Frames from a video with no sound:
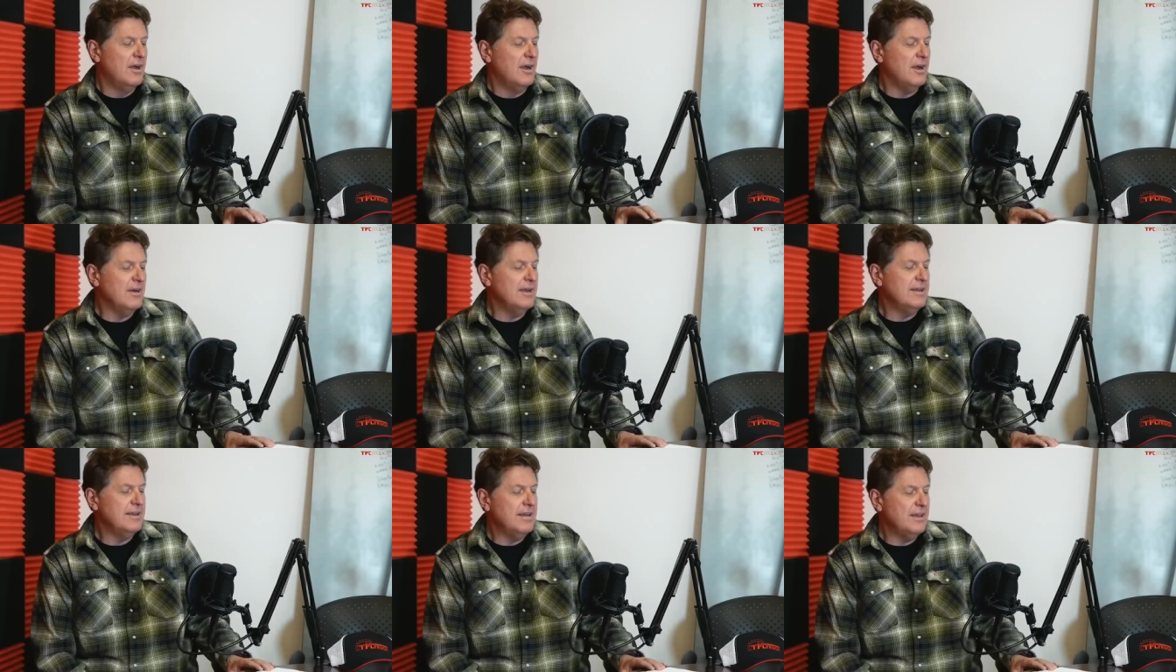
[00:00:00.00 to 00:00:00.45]

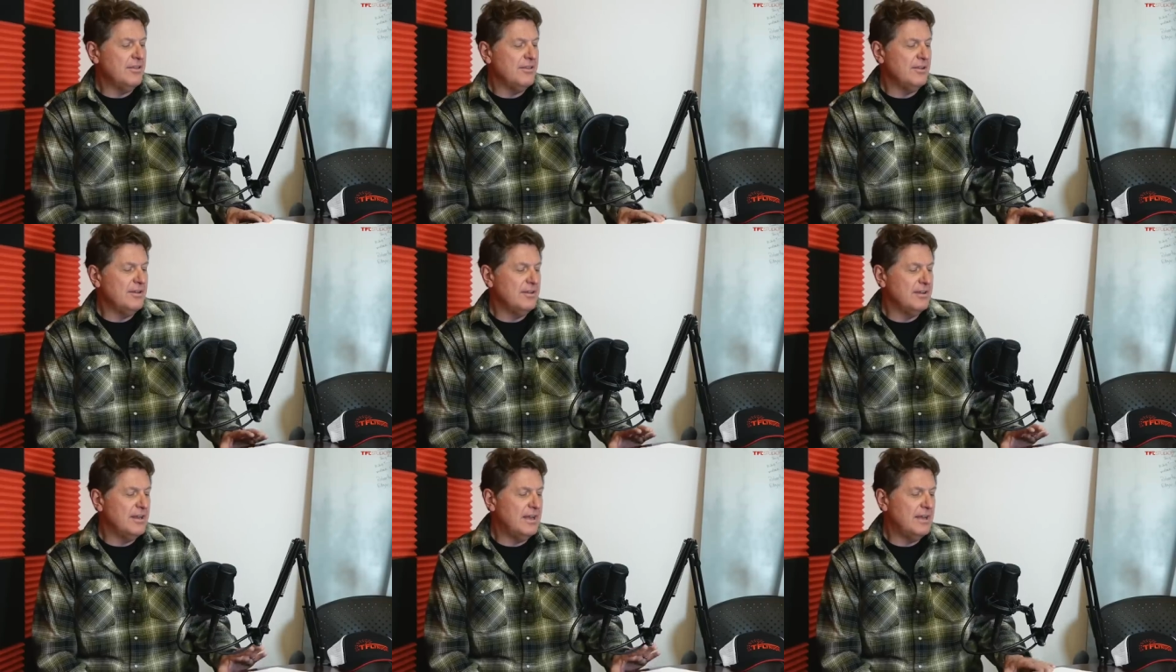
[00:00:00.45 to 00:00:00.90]
All right,
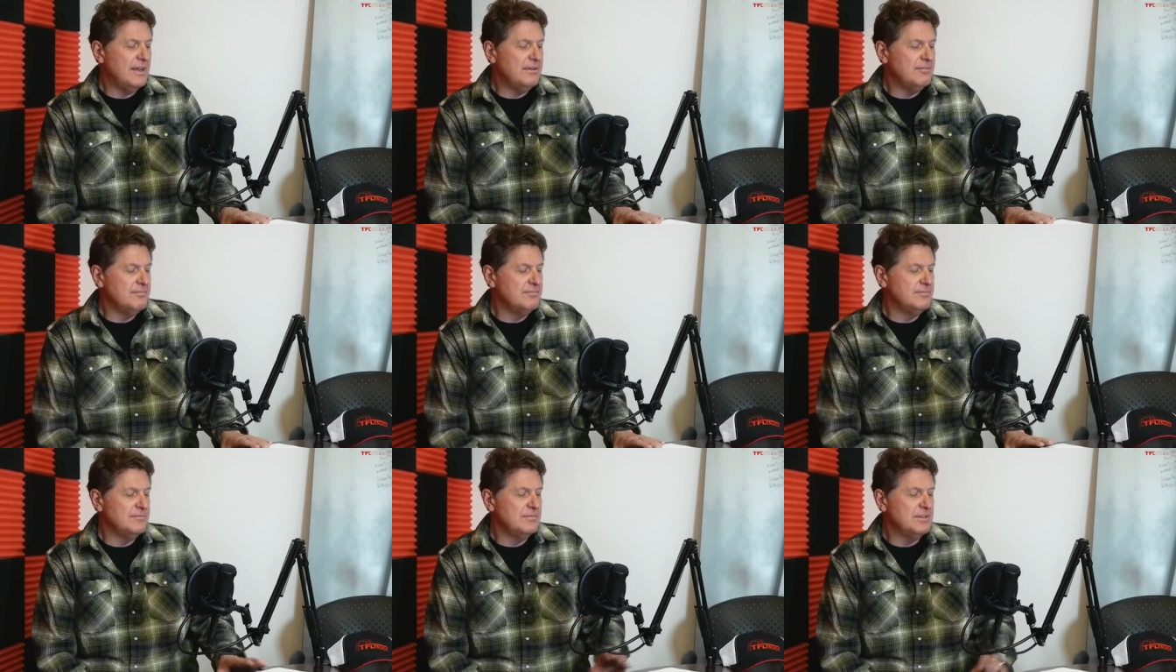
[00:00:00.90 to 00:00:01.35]
Nathan,
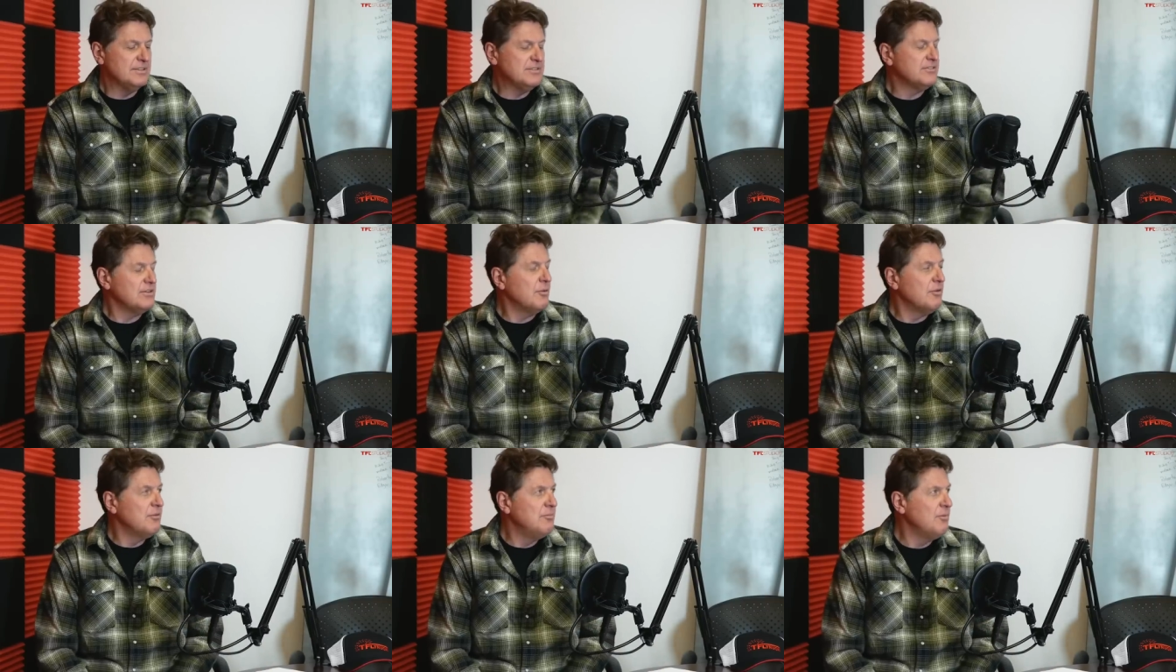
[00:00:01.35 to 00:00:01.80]
um, let's
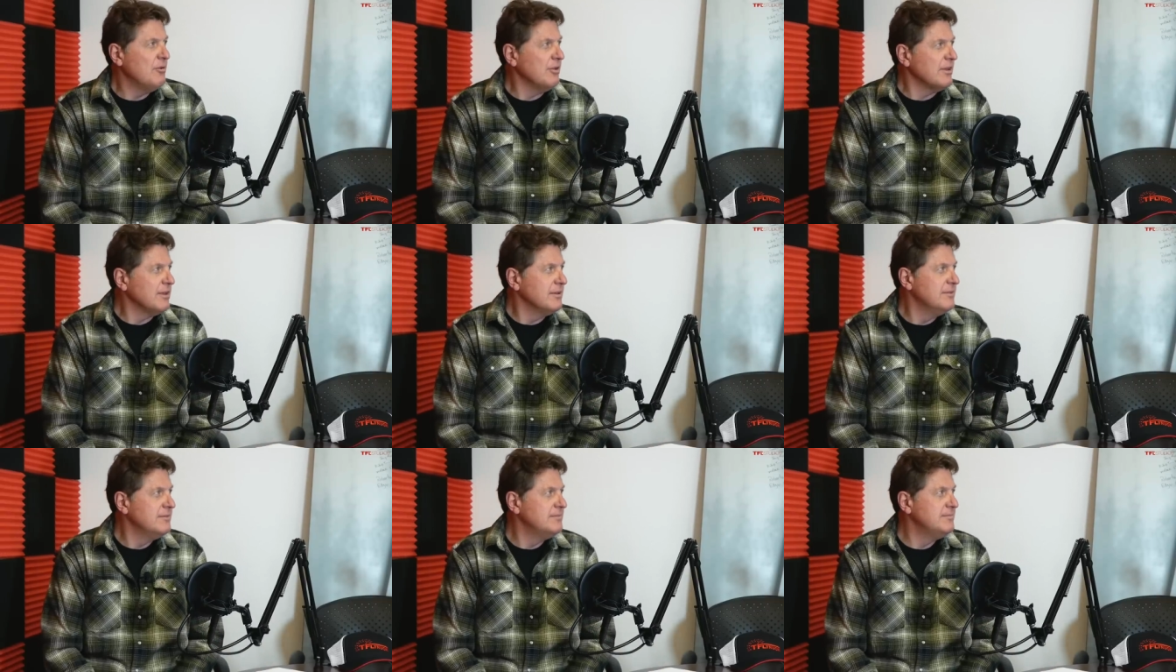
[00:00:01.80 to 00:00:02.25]
start with Buick.